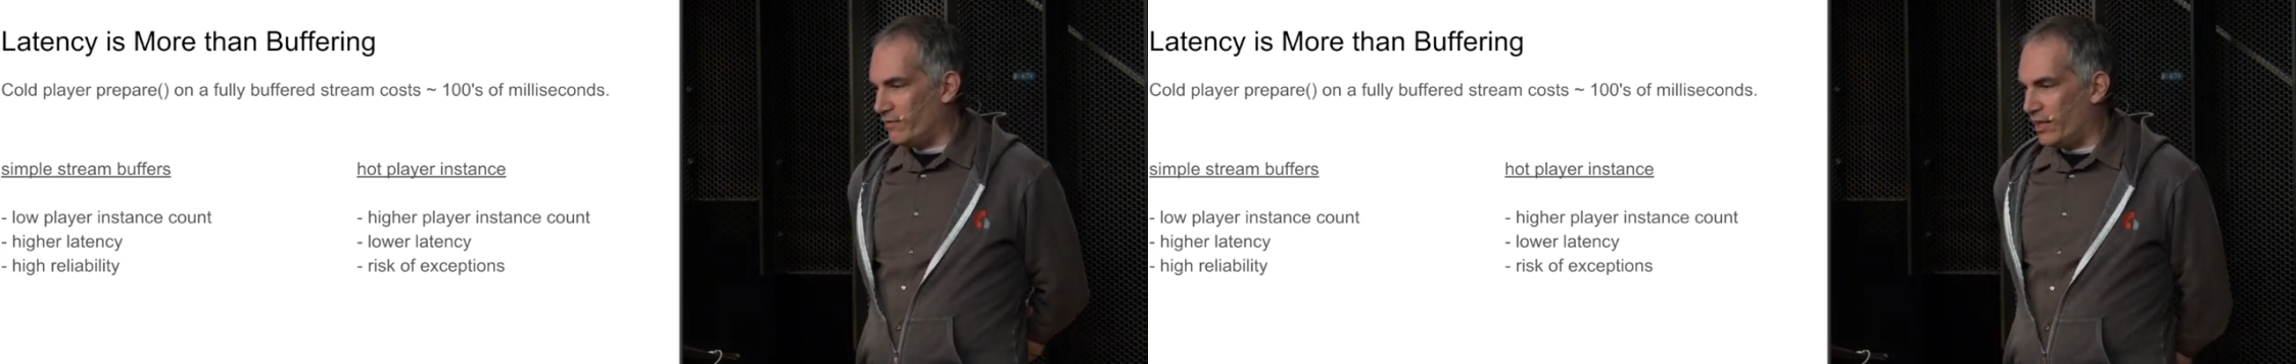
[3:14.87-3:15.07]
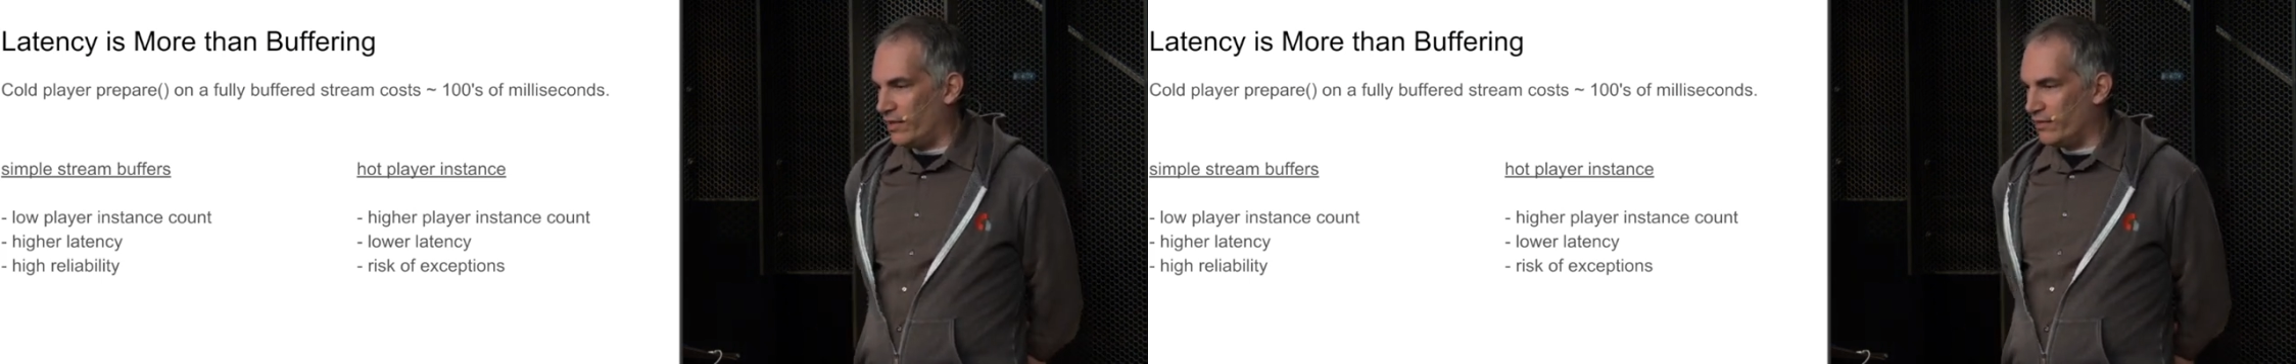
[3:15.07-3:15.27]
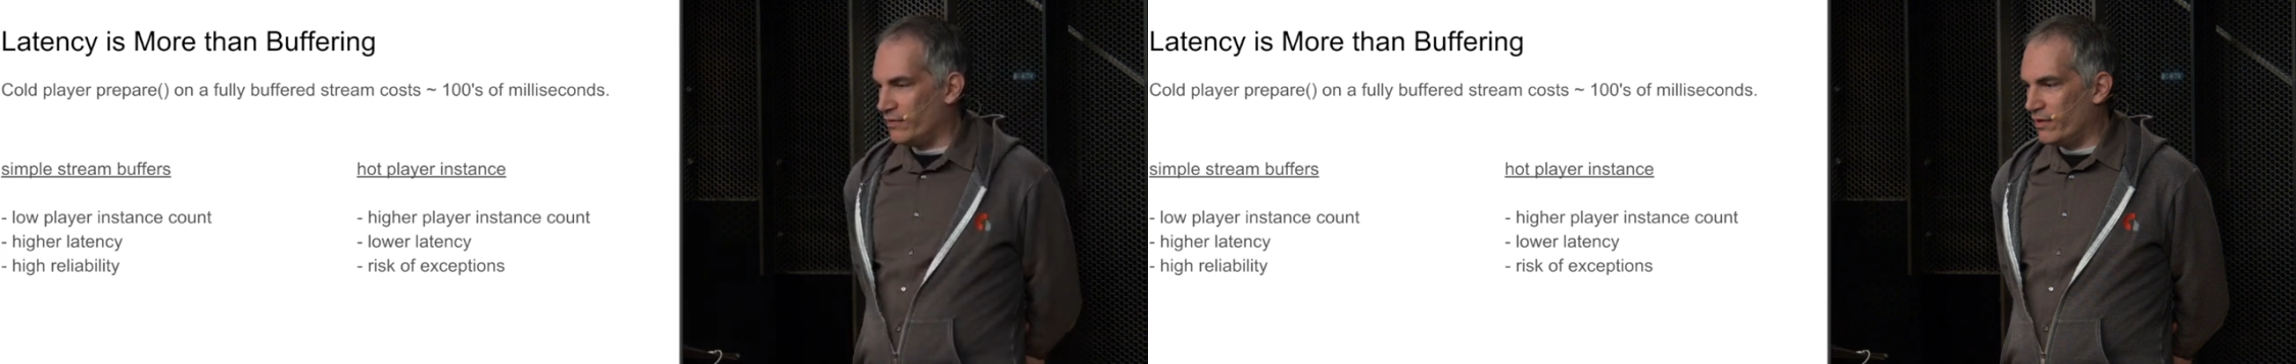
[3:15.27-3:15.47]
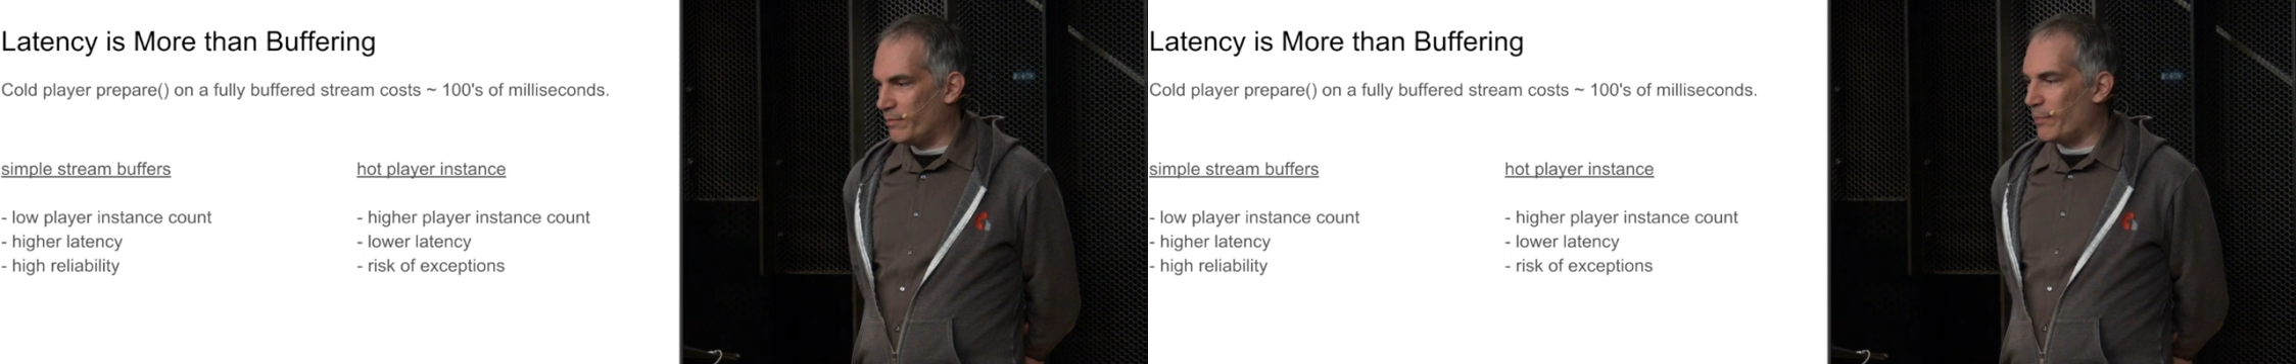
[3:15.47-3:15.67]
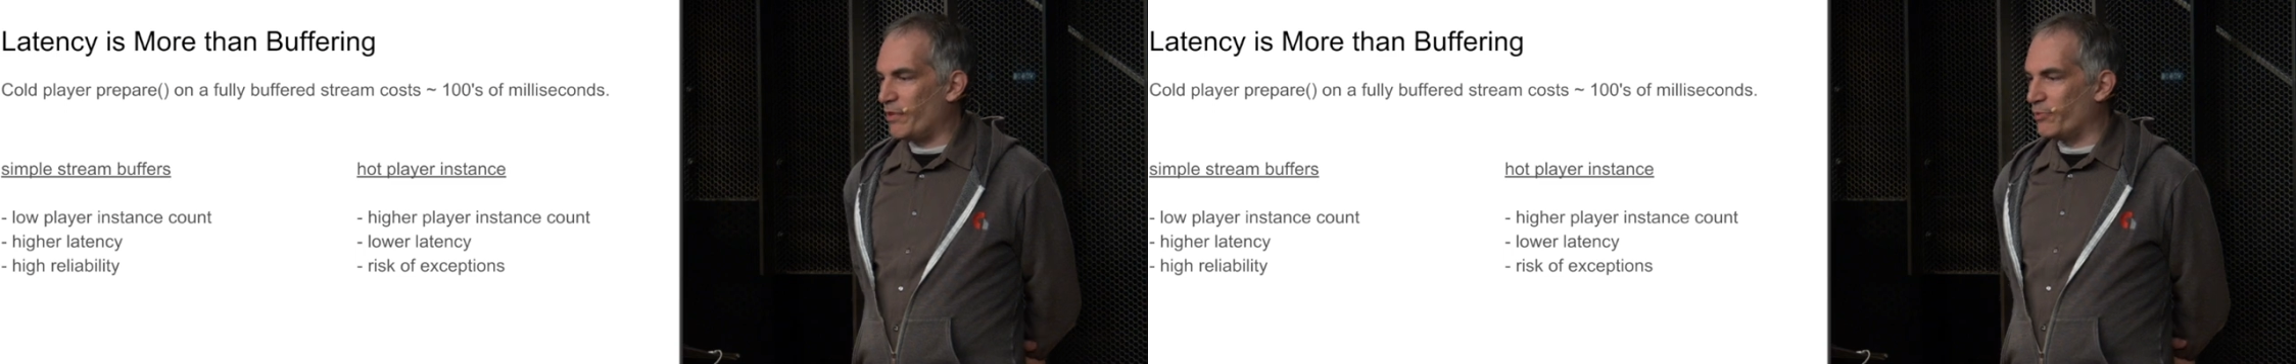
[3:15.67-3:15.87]
I'm
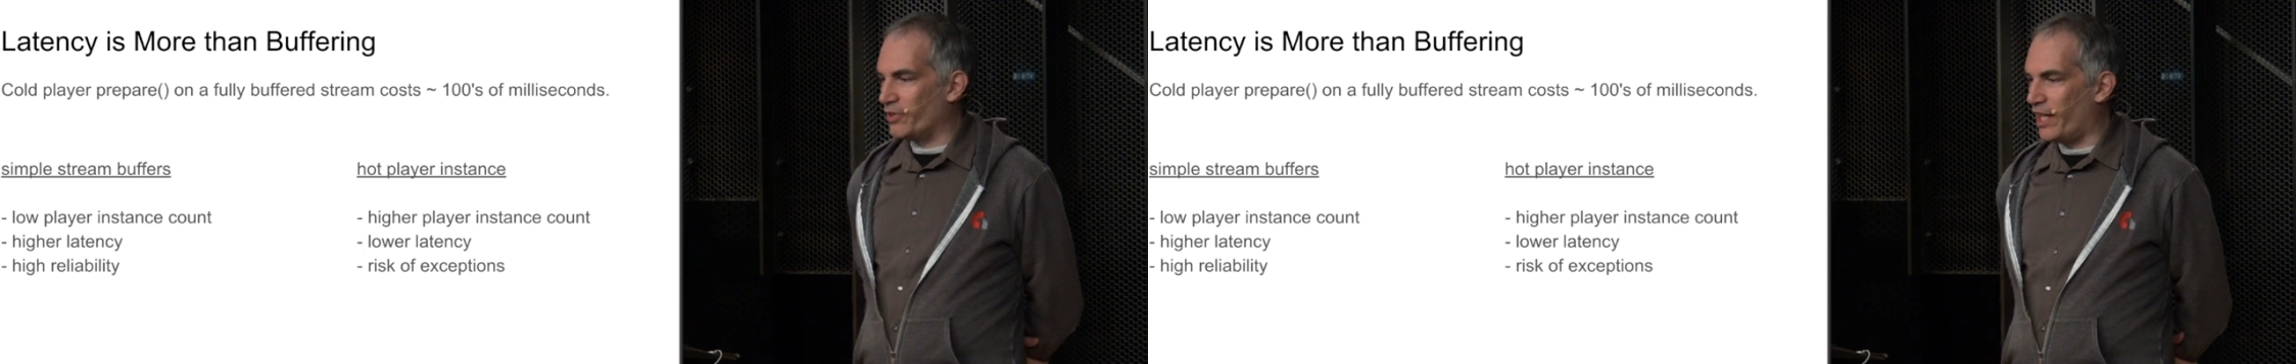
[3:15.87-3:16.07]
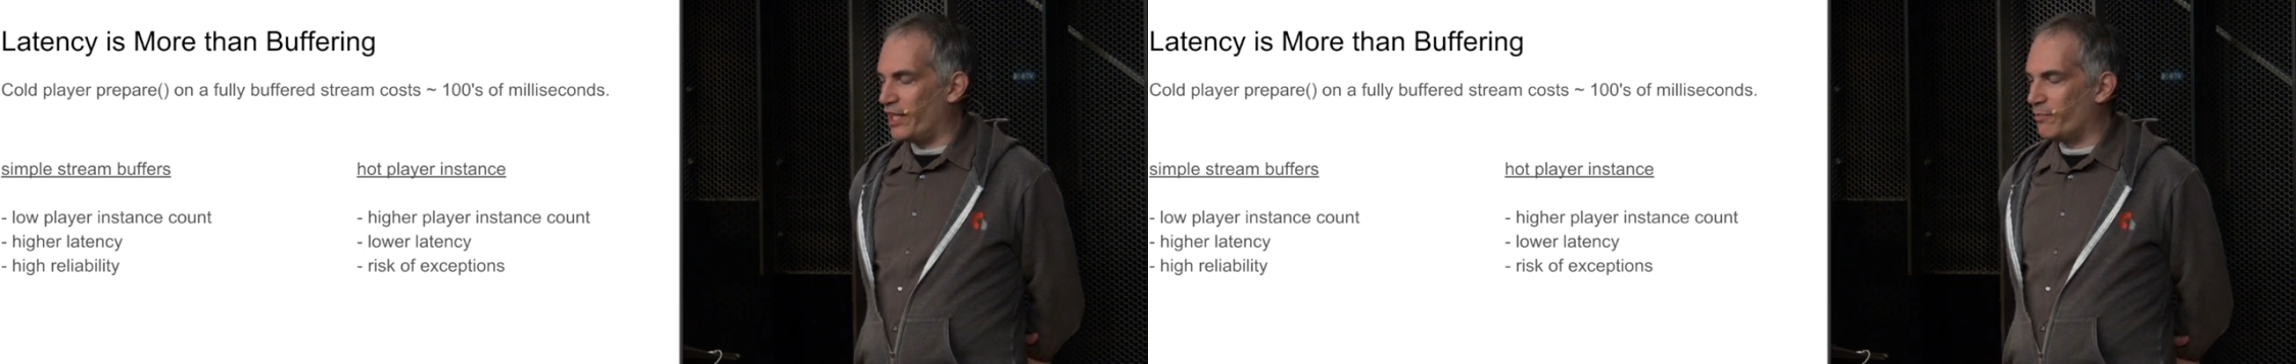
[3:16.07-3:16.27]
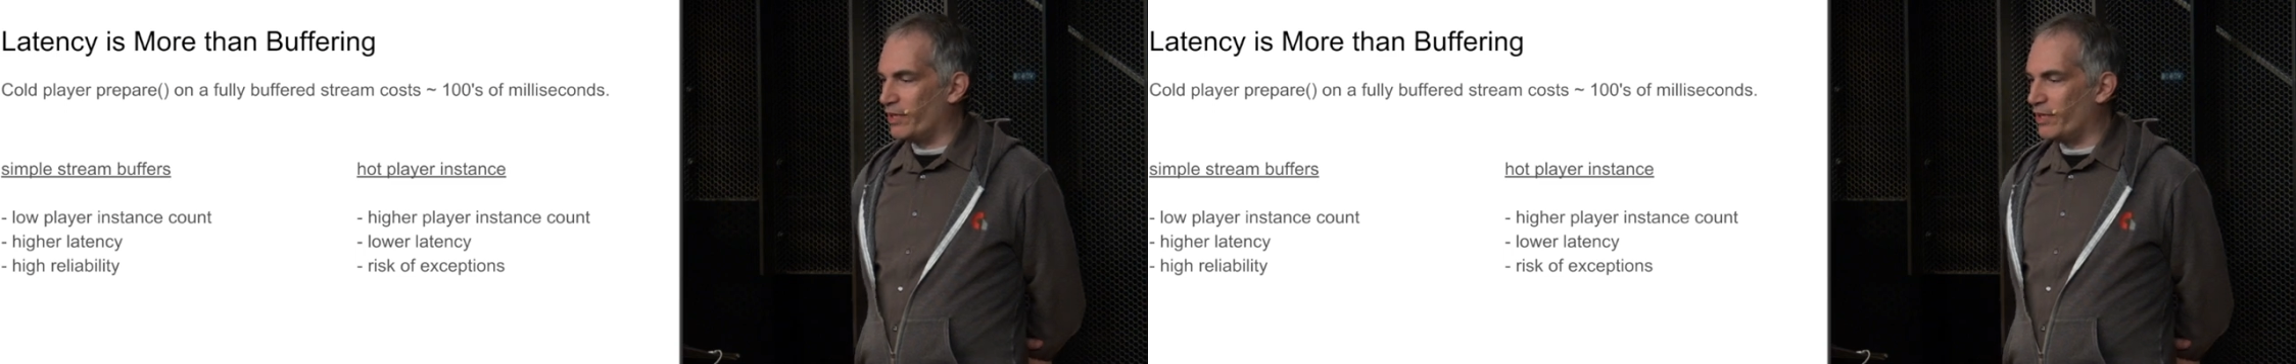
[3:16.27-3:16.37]
not being precise,